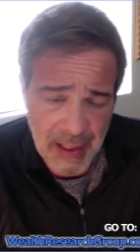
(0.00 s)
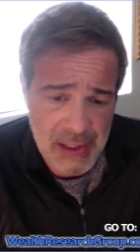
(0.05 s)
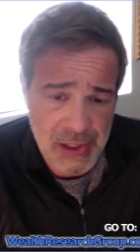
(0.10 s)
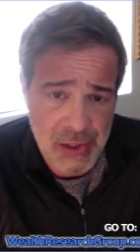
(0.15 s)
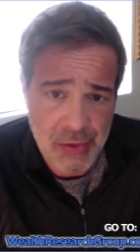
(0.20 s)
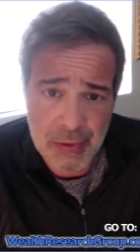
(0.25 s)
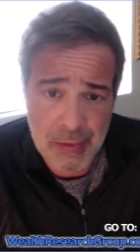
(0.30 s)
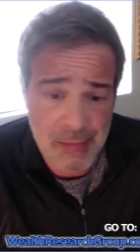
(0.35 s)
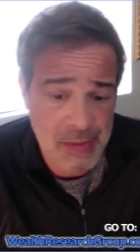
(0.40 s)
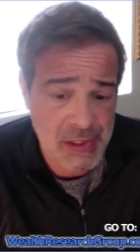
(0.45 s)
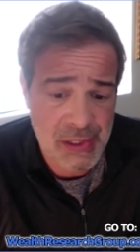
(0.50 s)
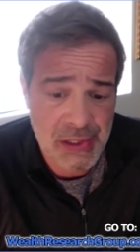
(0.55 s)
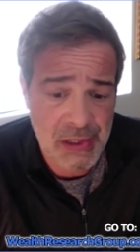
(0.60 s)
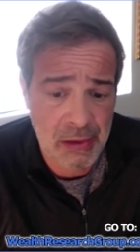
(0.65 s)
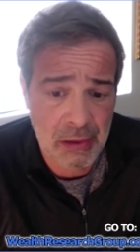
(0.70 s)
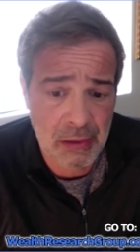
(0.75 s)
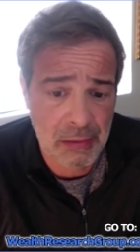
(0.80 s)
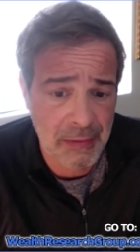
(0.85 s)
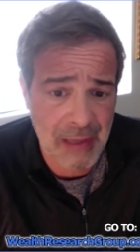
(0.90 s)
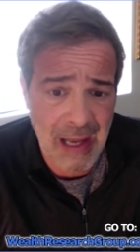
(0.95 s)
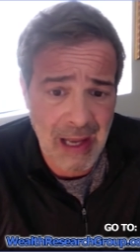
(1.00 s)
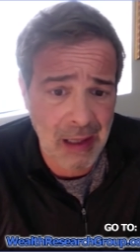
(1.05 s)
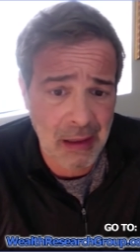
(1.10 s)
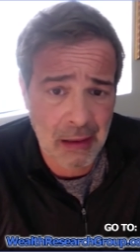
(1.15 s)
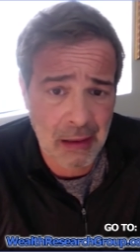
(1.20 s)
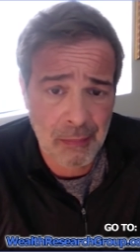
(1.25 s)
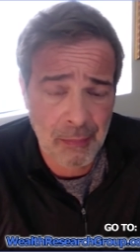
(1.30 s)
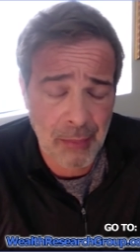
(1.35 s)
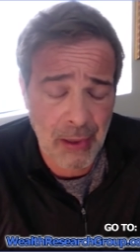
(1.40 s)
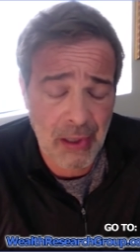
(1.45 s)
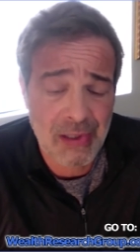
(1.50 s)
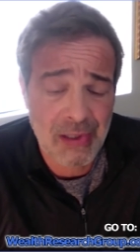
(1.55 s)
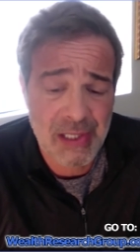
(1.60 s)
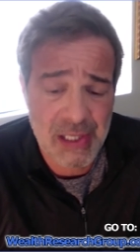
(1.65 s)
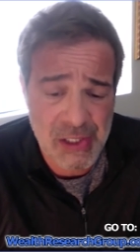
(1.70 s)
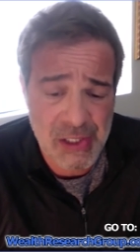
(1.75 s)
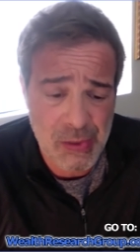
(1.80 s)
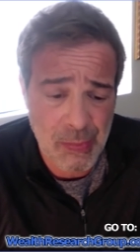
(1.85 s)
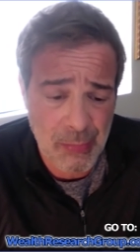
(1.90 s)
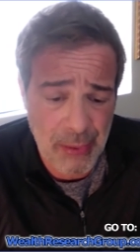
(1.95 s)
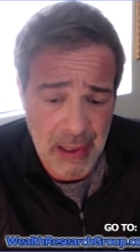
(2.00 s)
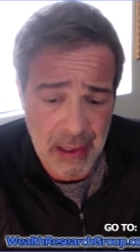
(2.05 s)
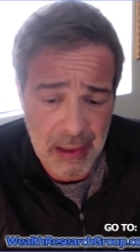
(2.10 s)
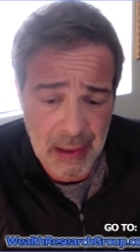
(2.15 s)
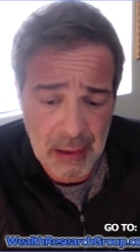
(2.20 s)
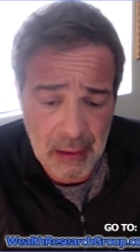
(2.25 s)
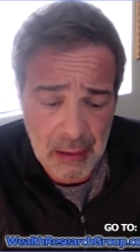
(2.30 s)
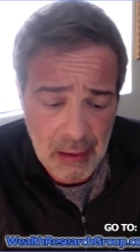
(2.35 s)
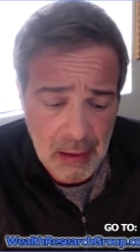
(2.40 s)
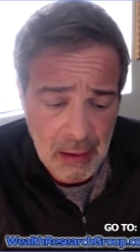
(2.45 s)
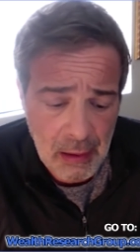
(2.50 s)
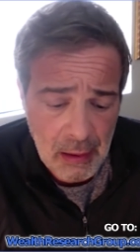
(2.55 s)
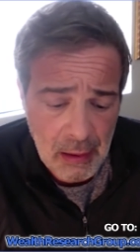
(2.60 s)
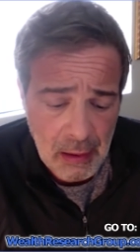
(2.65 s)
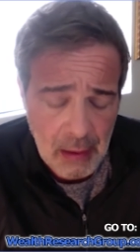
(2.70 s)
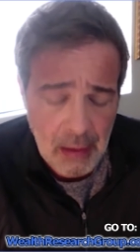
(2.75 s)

The mainstream is still not participating.